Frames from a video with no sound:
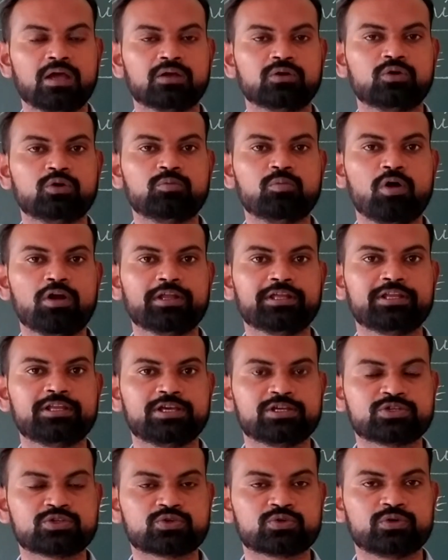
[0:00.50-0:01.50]
Good morning,
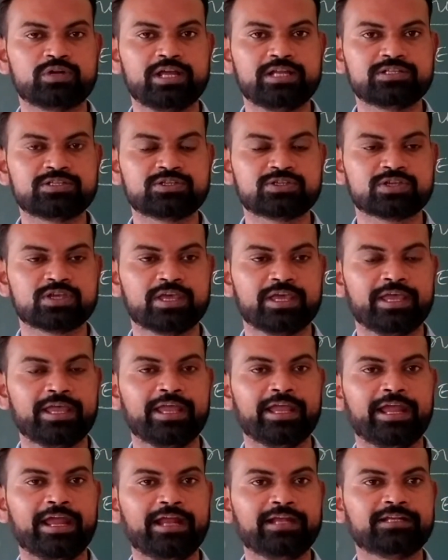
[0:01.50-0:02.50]
dear
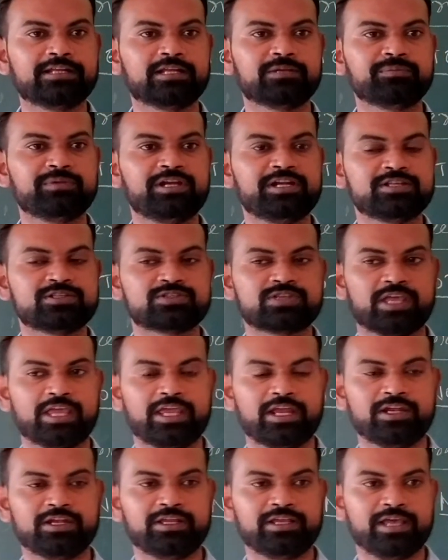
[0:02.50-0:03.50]
students. Intermediate
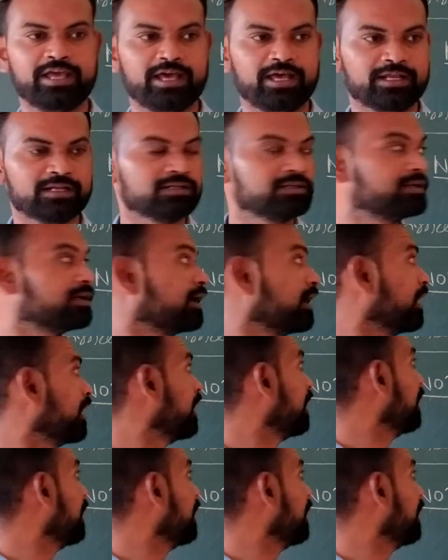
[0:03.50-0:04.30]
second year.